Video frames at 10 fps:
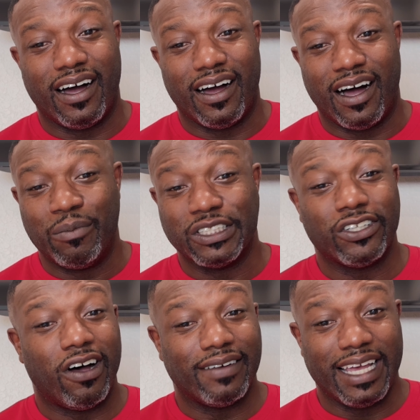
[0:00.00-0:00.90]
I'm gonna
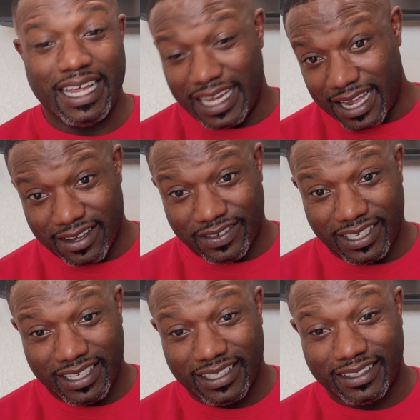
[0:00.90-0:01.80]
solve the hell out of
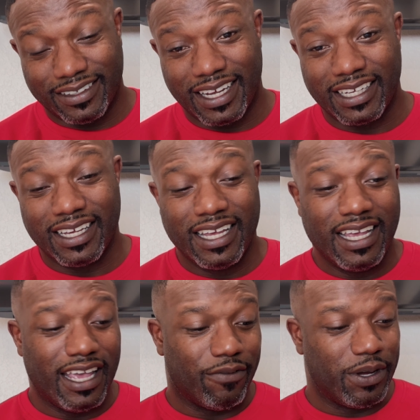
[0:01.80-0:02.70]
it. Like
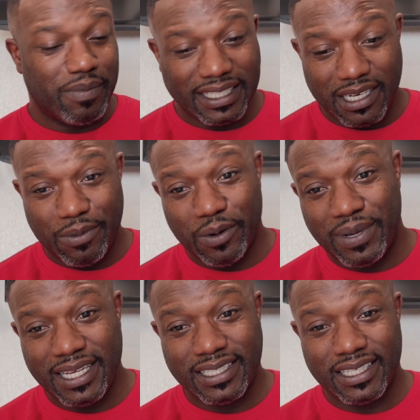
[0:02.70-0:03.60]
if we messed up your
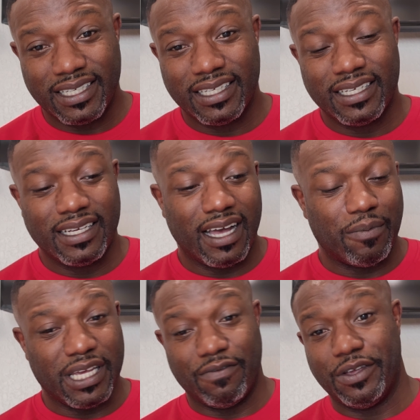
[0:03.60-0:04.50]
pizza, I'm
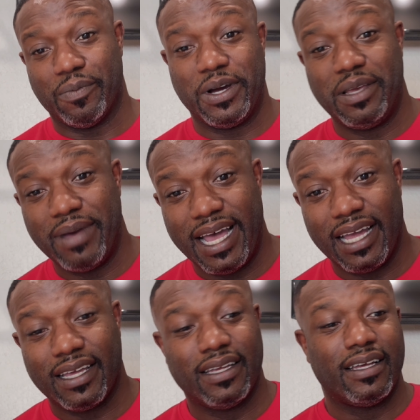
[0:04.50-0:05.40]
gonna give you your money
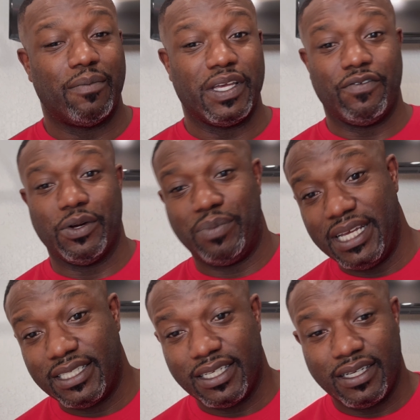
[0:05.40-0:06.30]
back. I'm gonna give you the
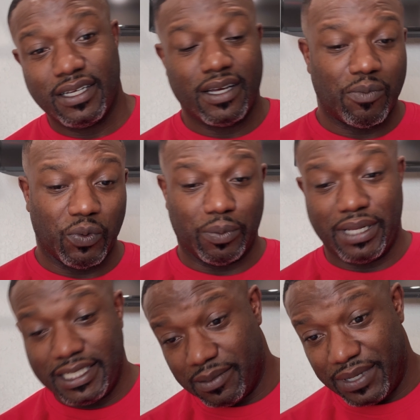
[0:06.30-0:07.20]
pizza. I'm gonna
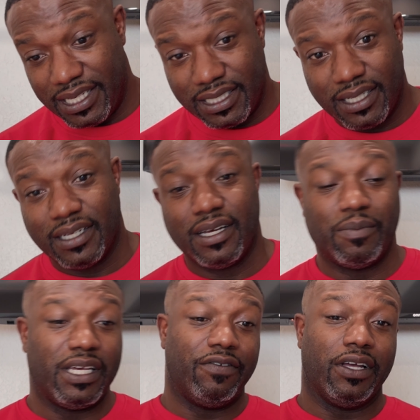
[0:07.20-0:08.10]
replace the pizza. I'm gonna
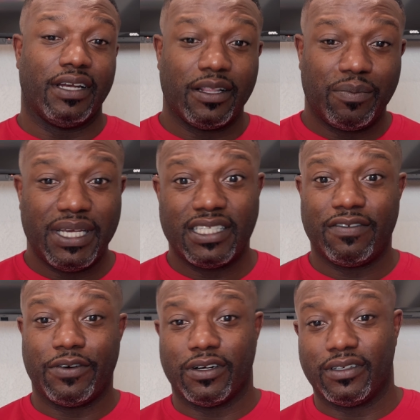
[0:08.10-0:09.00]
give you another pizza
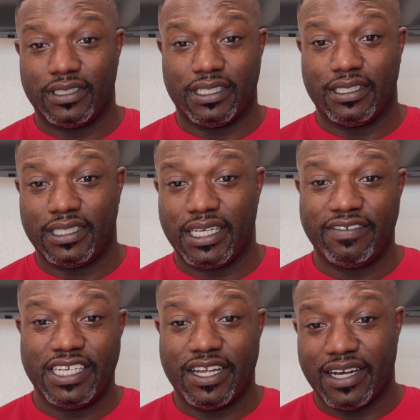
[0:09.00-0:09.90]
for to, to give
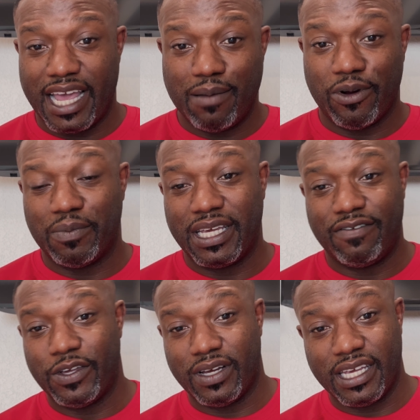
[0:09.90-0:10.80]
to your neighbor. I'm gonna give
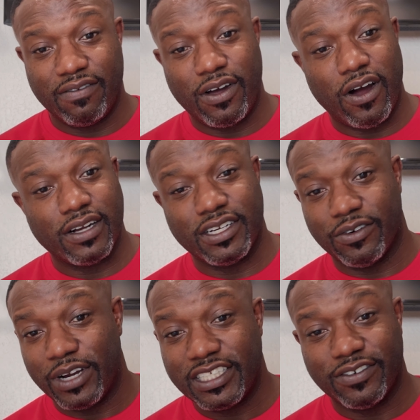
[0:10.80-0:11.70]
you a gift card to the
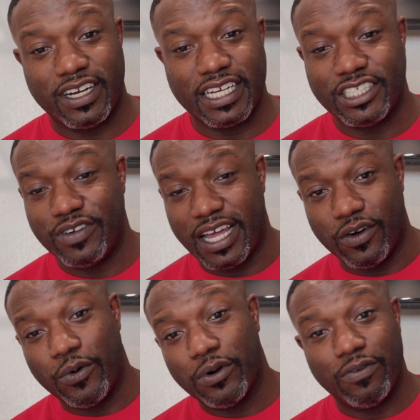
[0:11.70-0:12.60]
restaurant that you had to
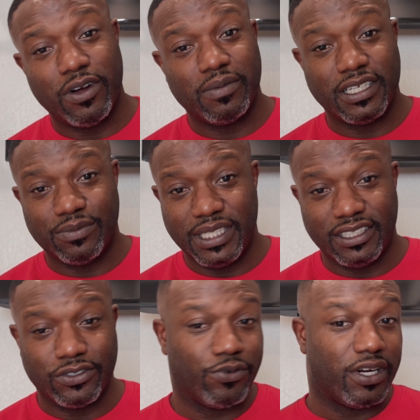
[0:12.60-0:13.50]
order from because we
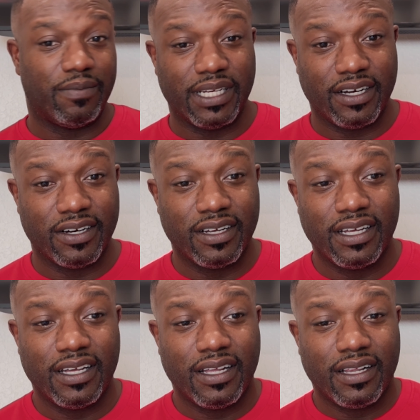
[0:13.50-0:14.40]
screwed up dinner.
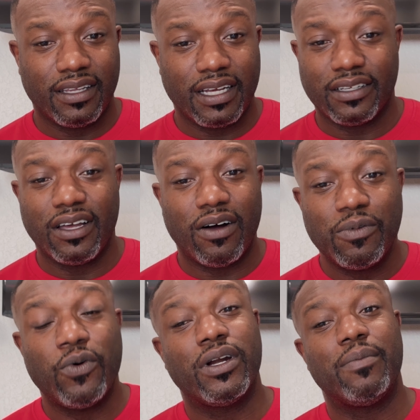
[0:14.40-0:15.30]
Like, well, I'm
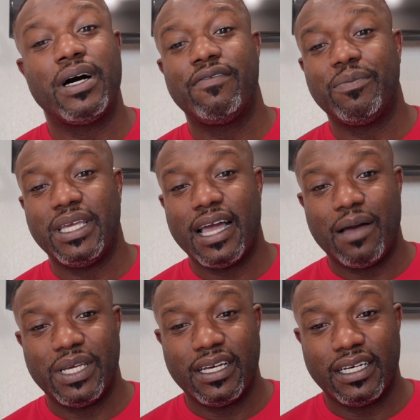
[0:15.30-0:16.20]
going above and beyond
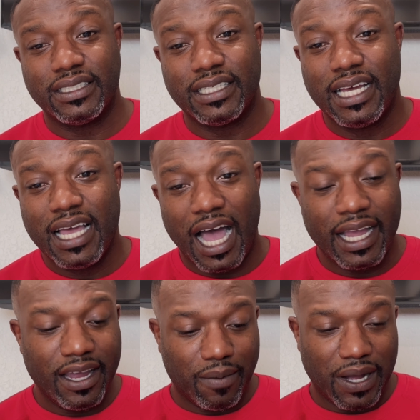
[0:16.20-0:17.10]
because I
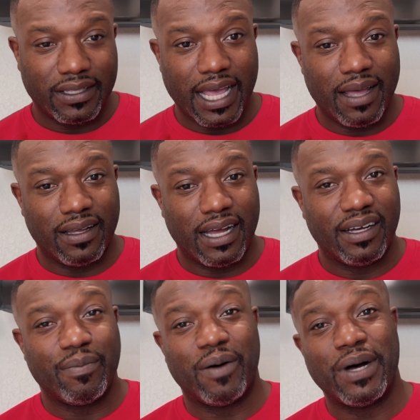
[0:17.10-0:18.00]
care about that
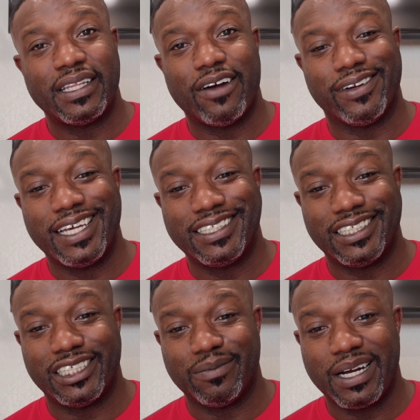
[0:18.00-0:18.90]
about that
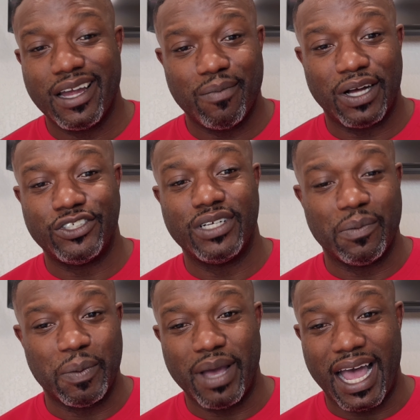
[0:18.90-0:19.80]
relationship. I care about you
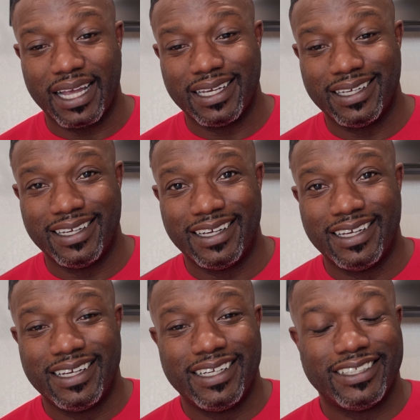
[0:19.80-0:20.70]
coming back.
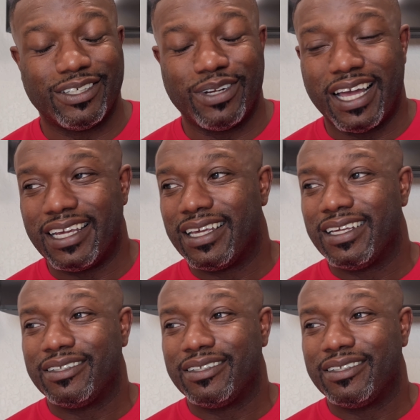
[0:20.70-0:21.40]
So like